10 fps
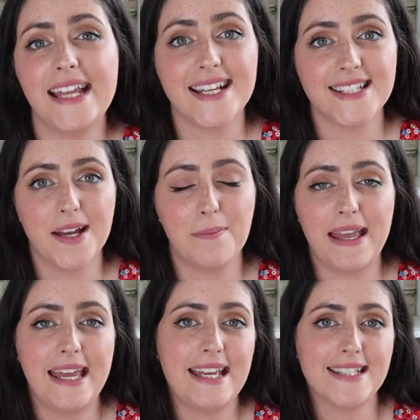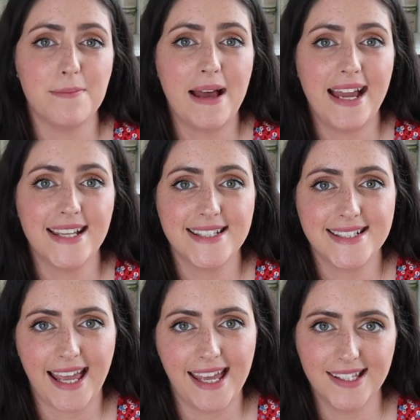Next up is my
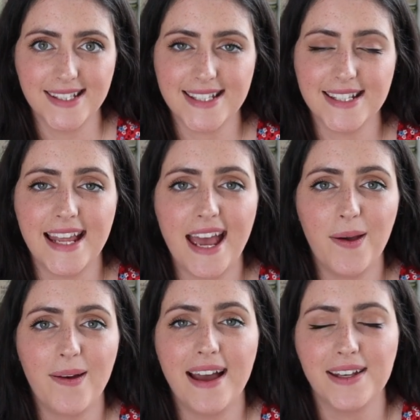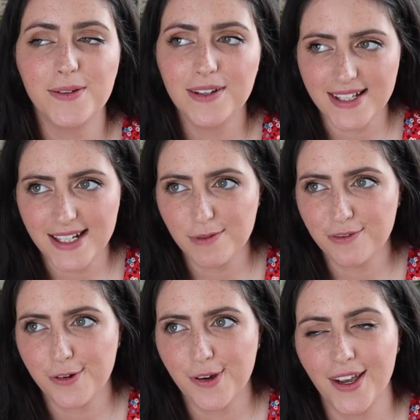scales. Now, I know I've said it
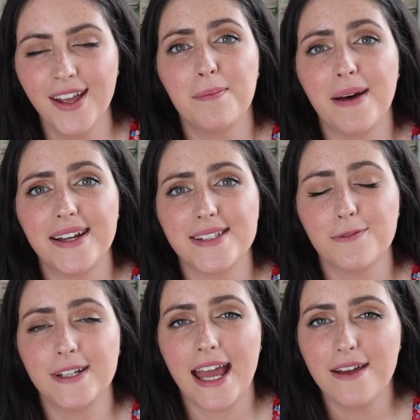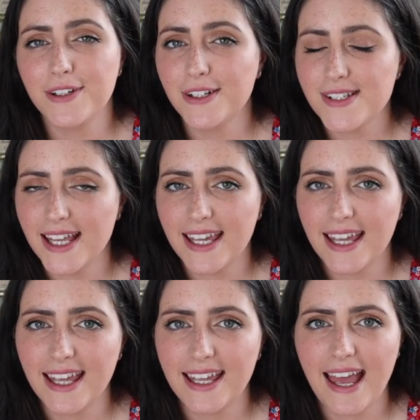before, but whenever you're
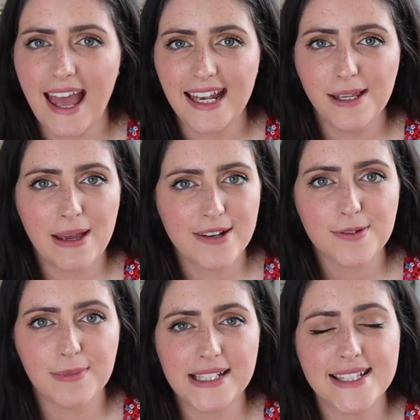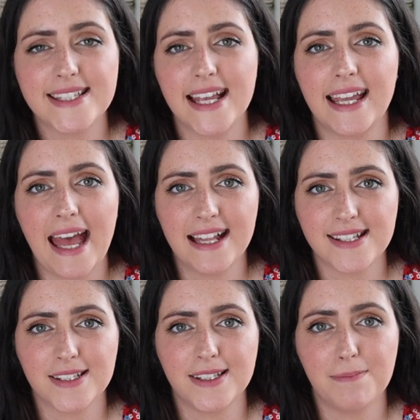taking any measurements in
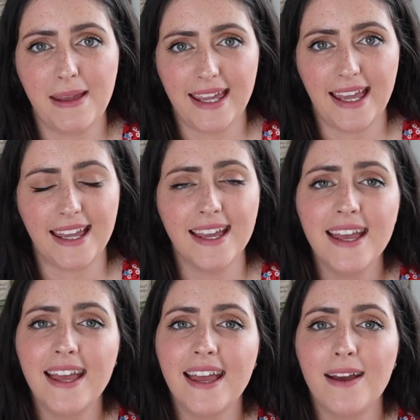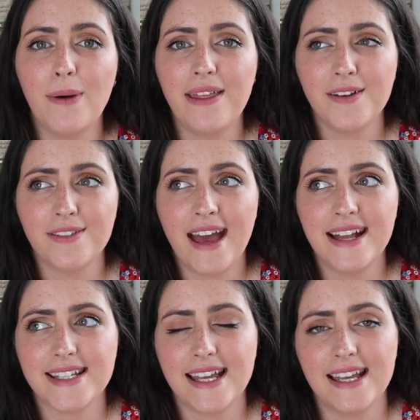candle making, whether
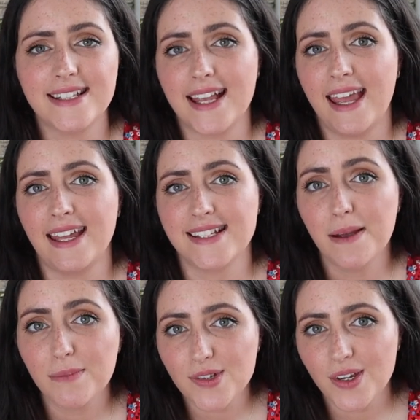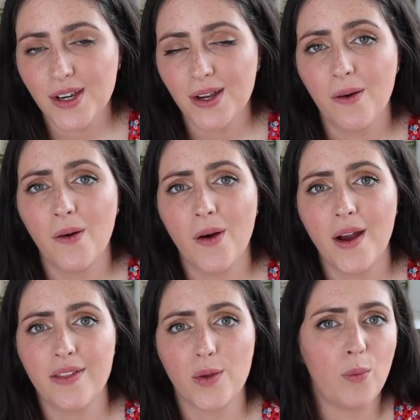that is a temperature
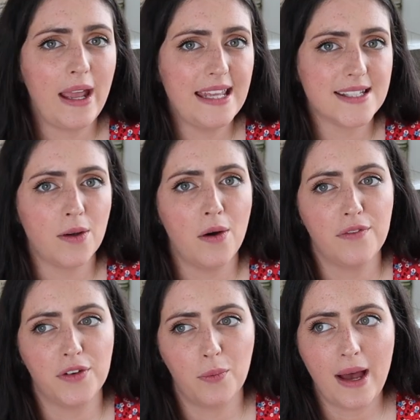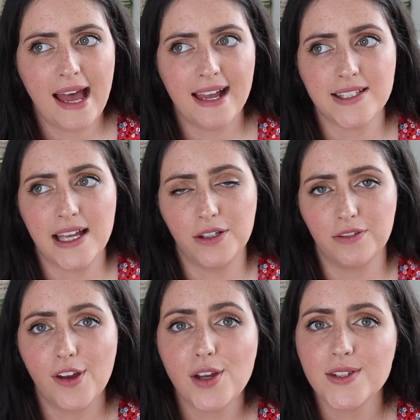or the weight of your wax and
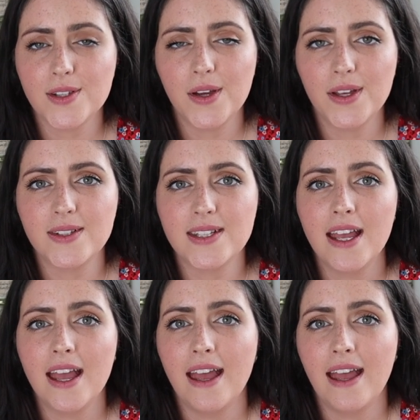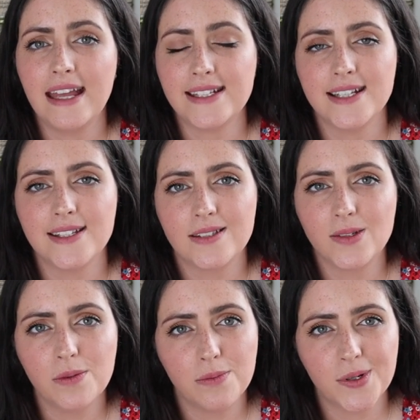your fragrance oils, it is
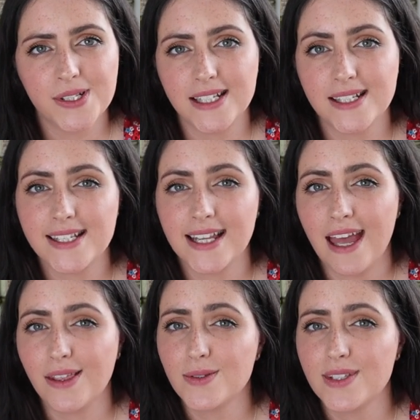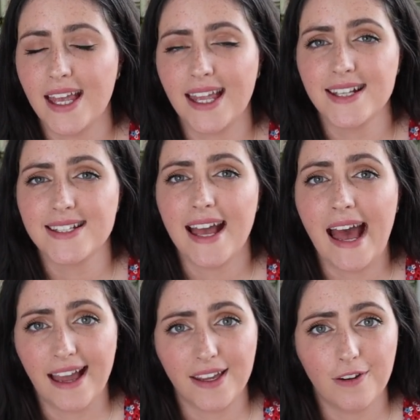so important to get those things
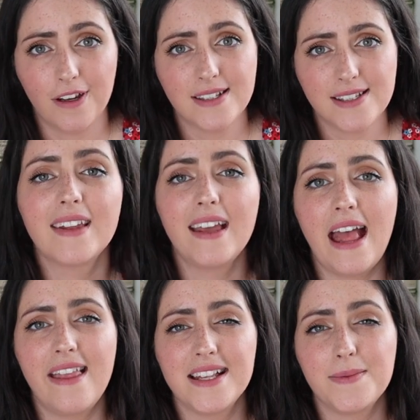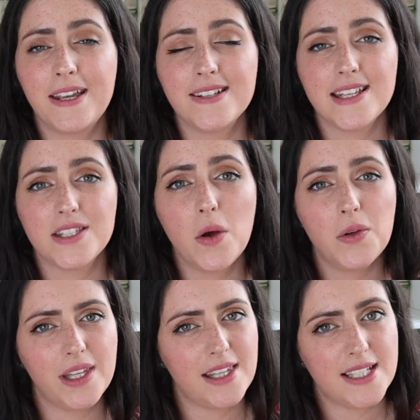accurate. And that's because it's not
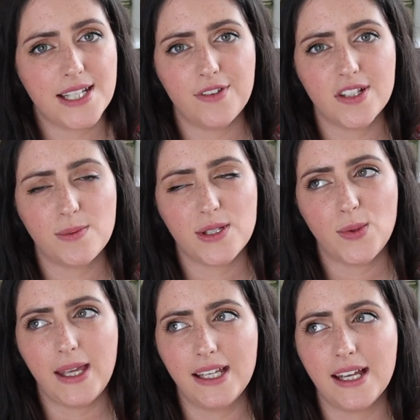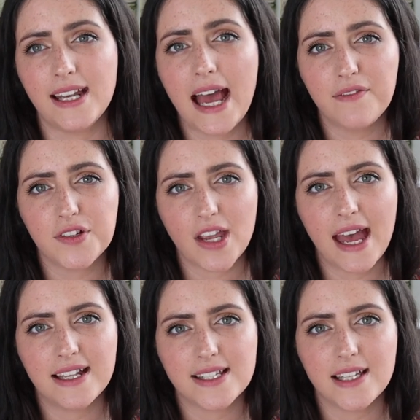only the difference between an average
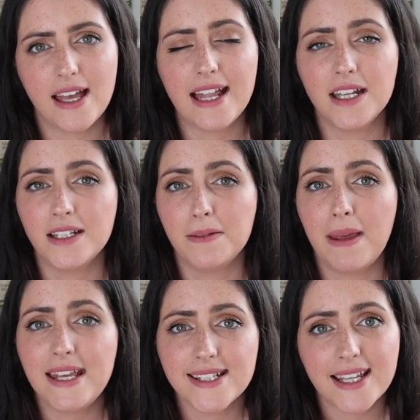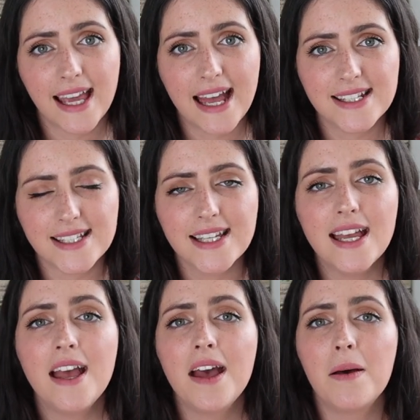candle and an amazing candle,
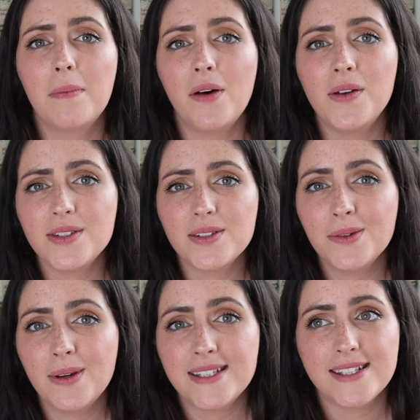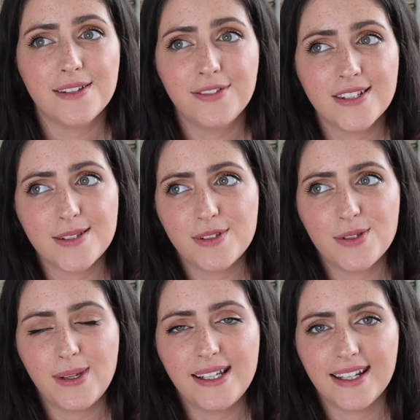but also it's the difference
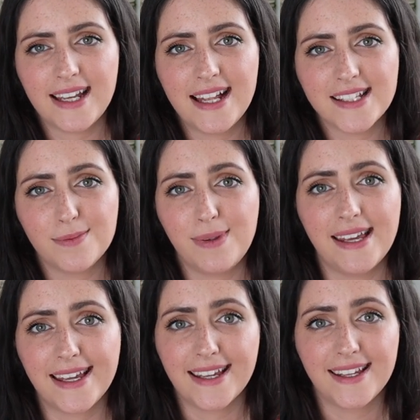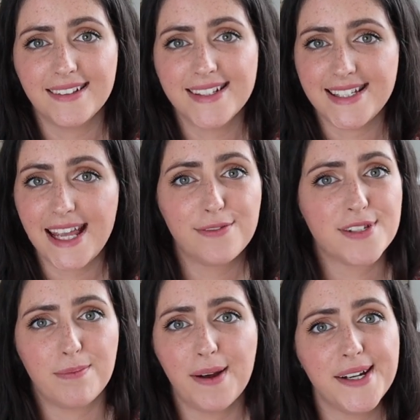between a candle being safe
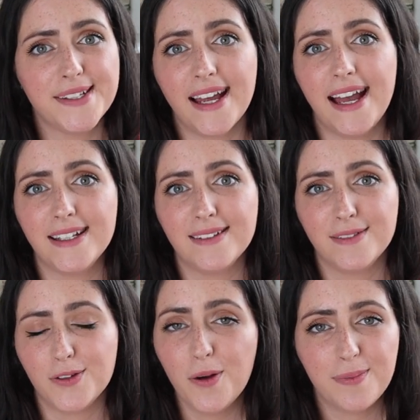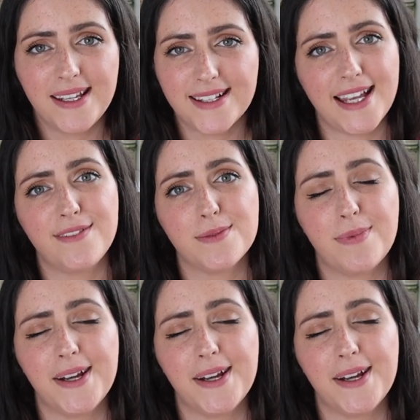to burn and not being safe to